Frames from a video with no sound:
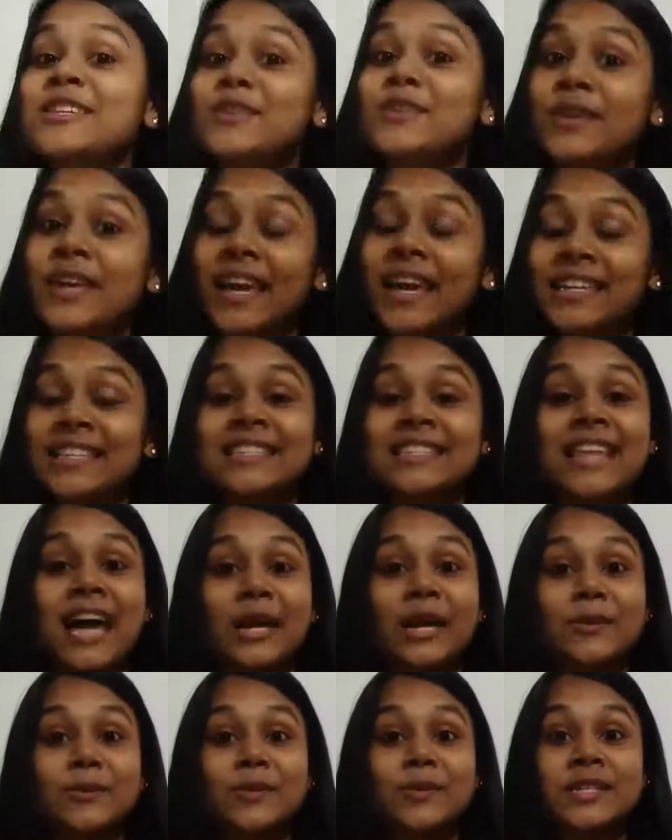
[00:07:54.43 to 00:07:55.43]
So yes,
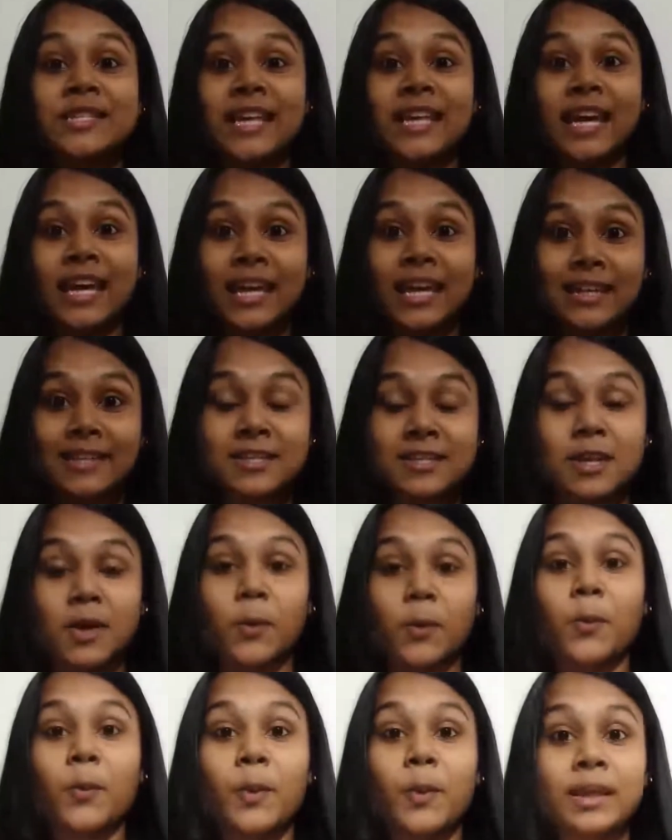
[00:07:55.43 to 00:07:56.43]
that was it
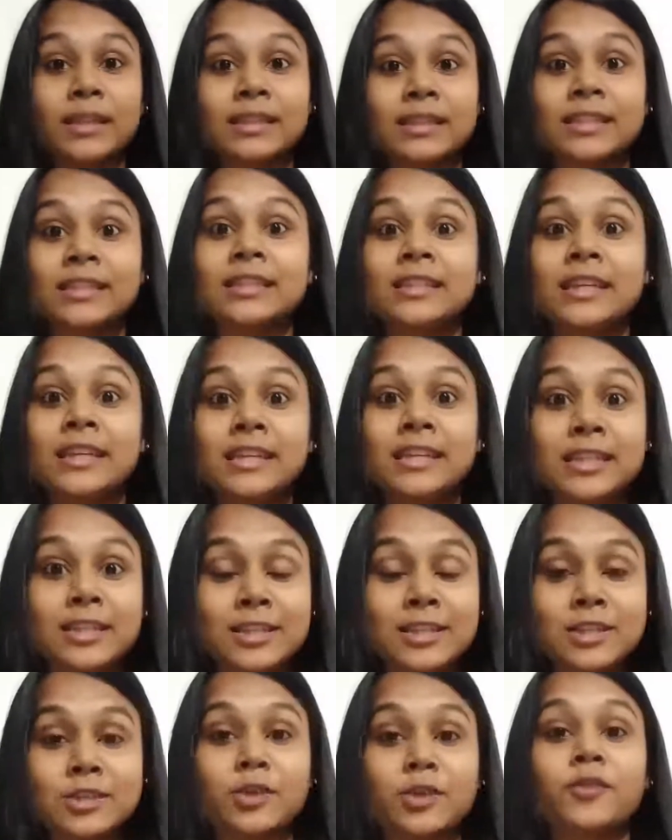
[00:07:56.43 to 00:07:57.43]
with the
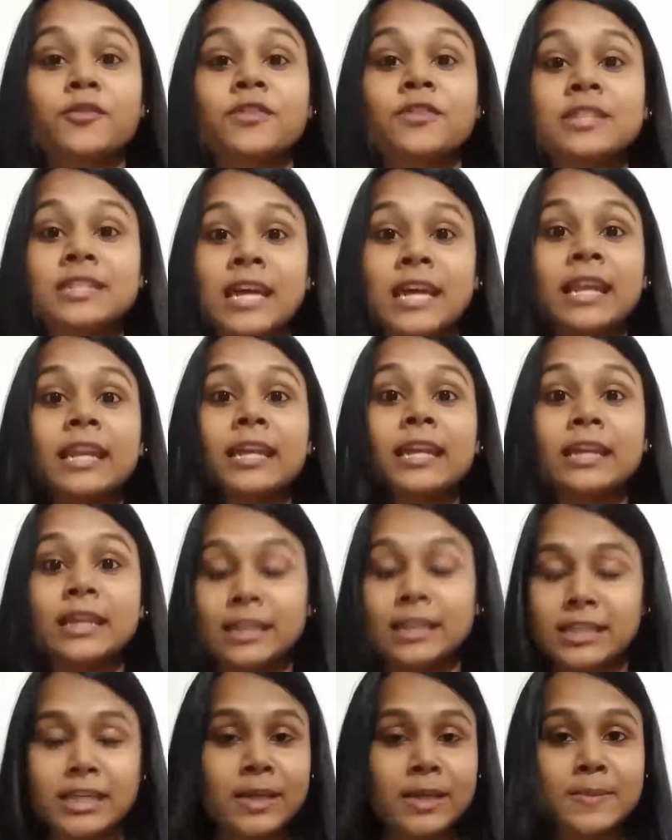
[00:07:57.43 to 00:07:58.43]
list of 10
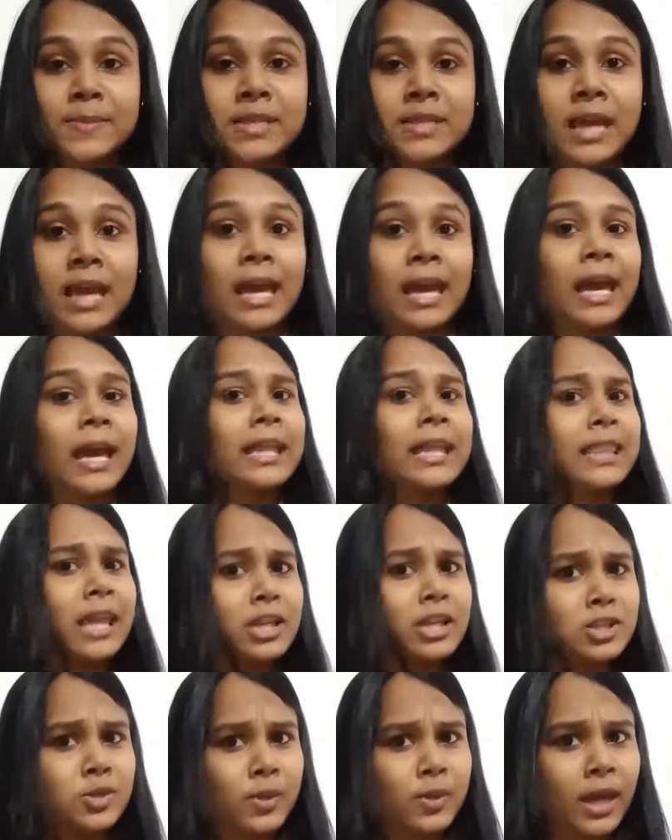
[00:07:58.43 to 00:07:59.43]
idioms
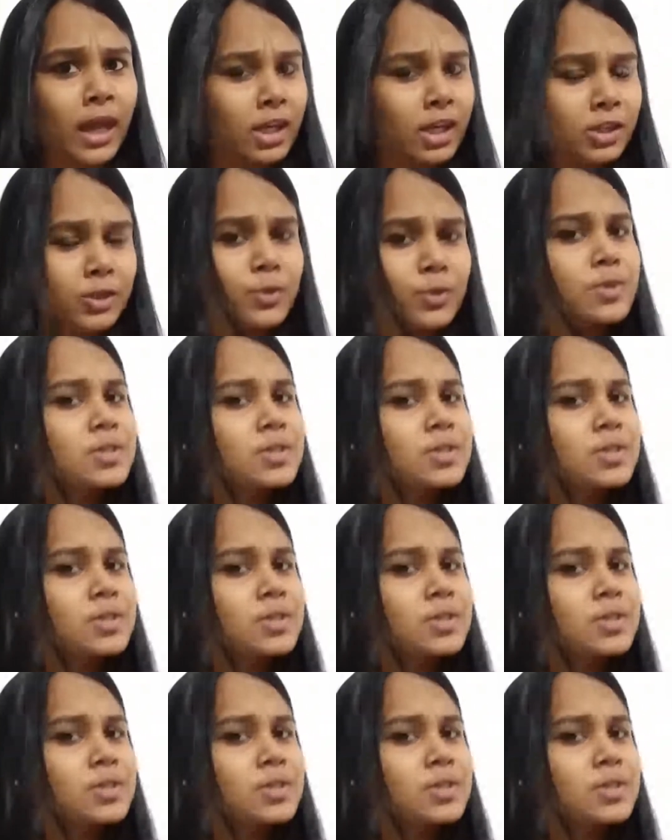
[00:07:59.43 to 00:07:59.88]
that you can